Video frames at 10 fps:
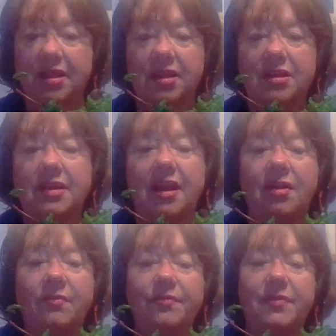Now,
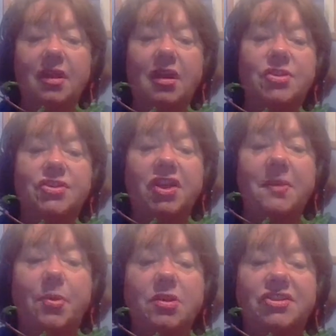I'm just going to
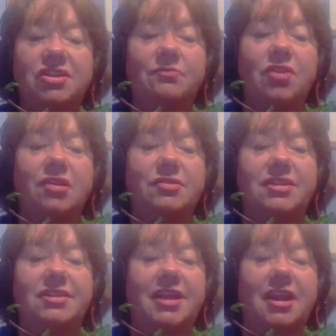put some
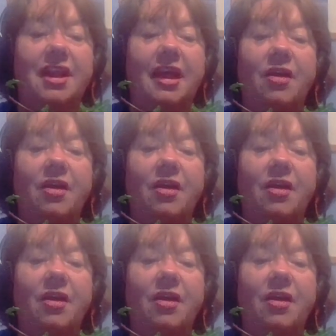roses in now,